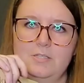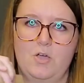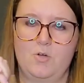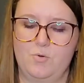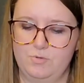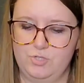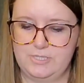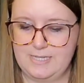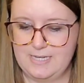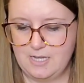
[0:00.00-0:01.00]
So
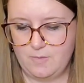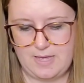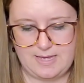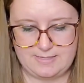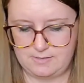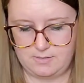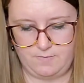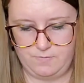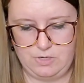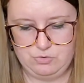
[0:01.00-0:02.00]
just any piece
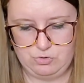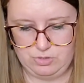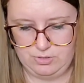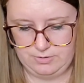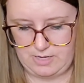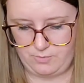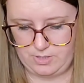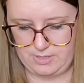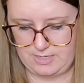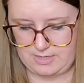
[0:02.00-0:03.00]
of neutral, I
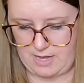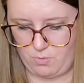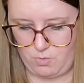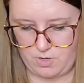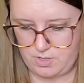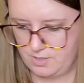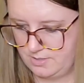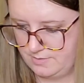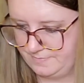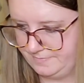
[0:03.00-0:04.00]
really think that will work
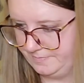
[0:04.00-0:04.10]
on.